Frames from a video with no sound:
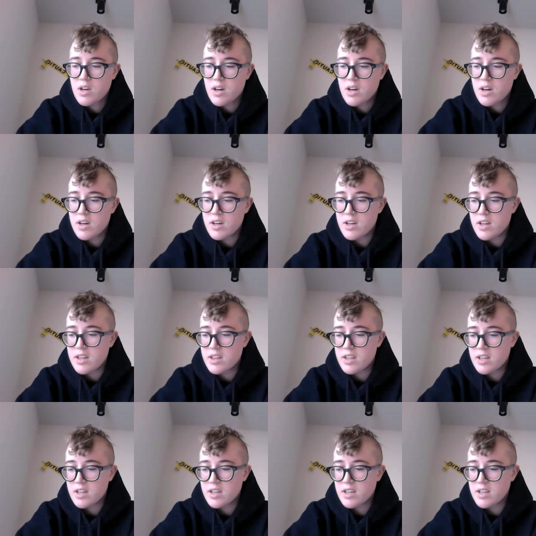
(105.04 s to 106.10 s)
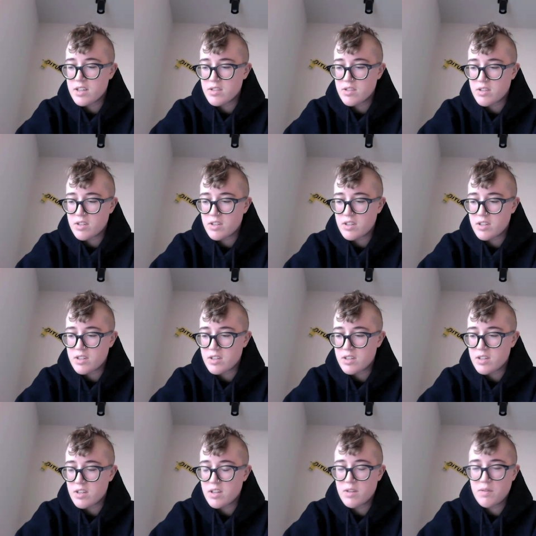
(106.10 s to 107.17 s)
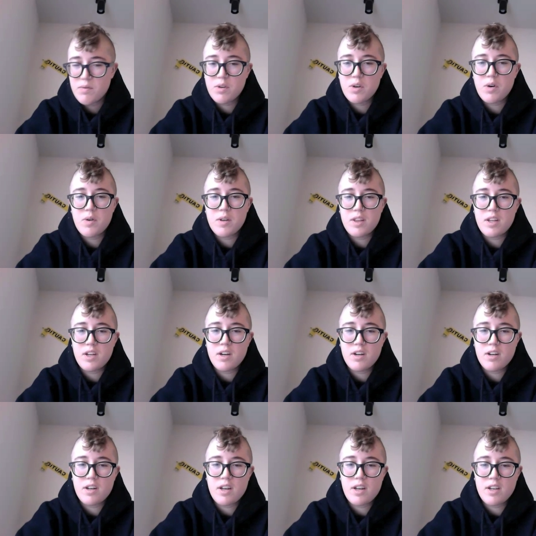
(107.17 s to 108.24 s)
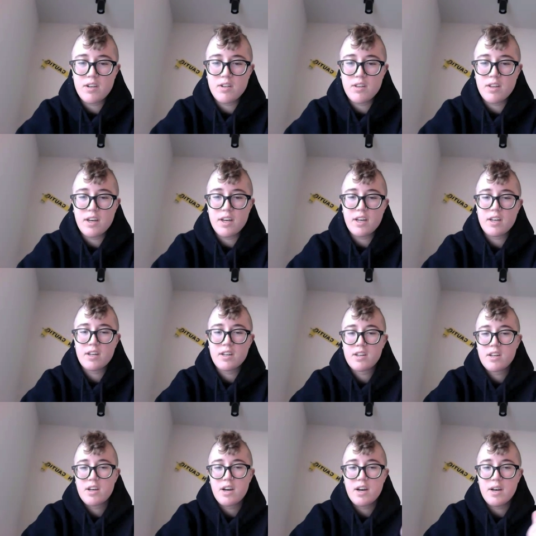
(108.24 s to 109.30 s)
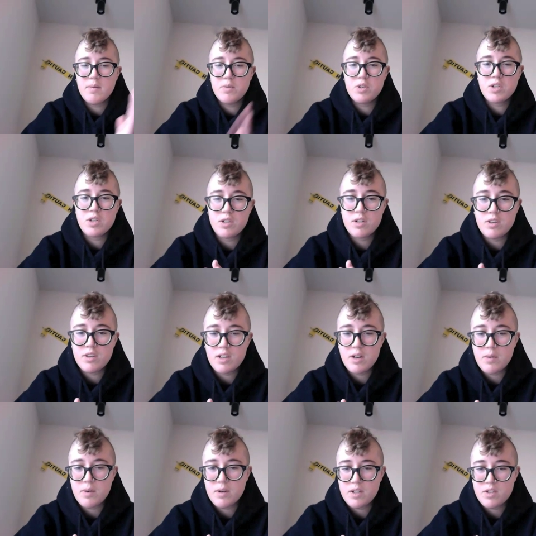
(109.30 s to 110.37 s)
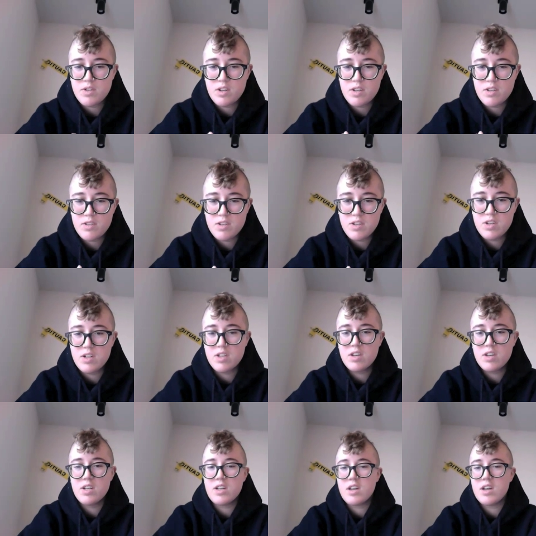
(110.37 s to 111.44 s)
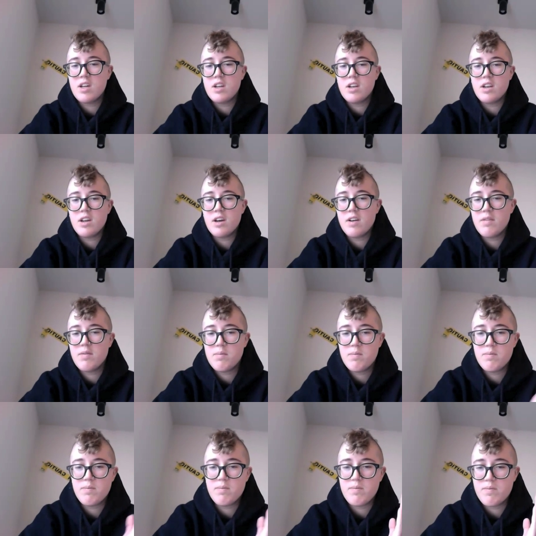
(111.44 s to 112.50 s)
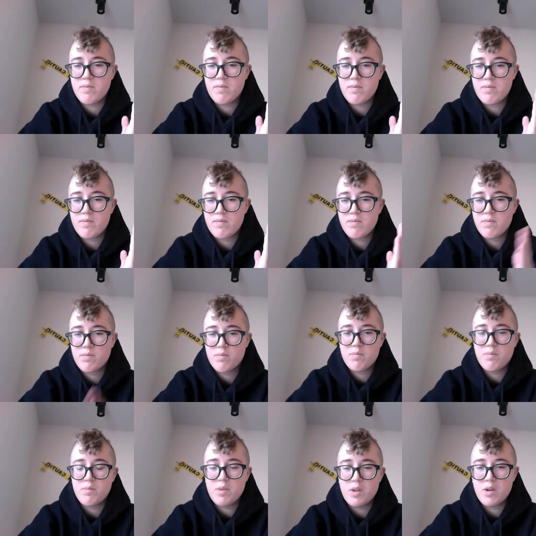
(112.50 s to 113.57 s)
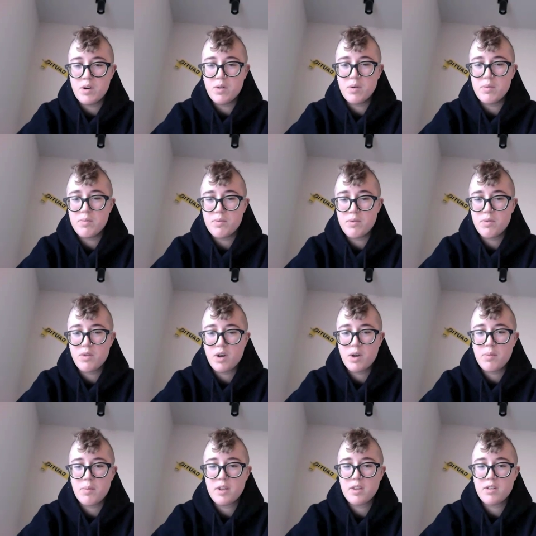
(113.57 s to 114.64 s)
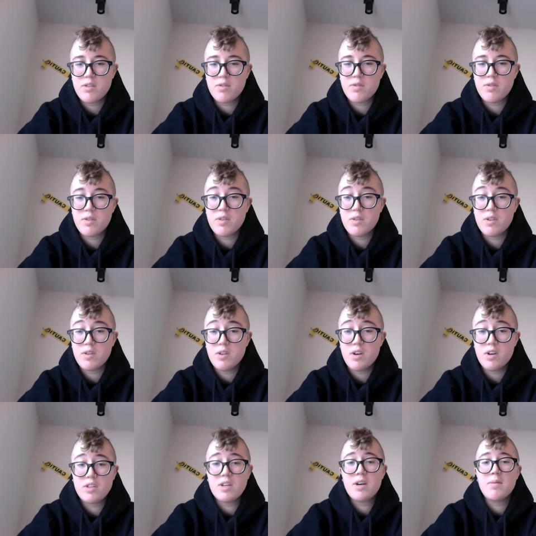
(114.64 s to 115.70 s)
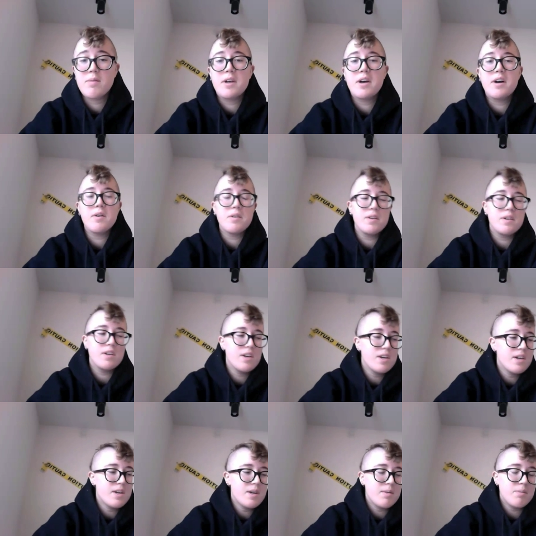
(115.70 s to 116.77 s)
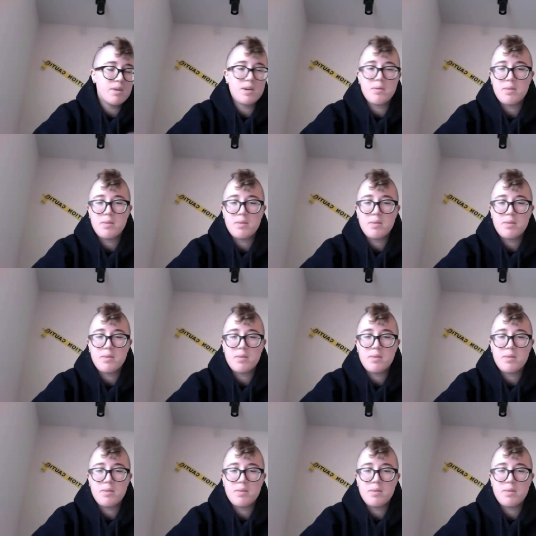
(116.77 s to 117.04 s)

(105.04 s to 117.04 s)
Uh, I think as long if you go in there and you're like, I'm sure that I want to transition, and I've you know thought about this for a long time now, and blah, blah,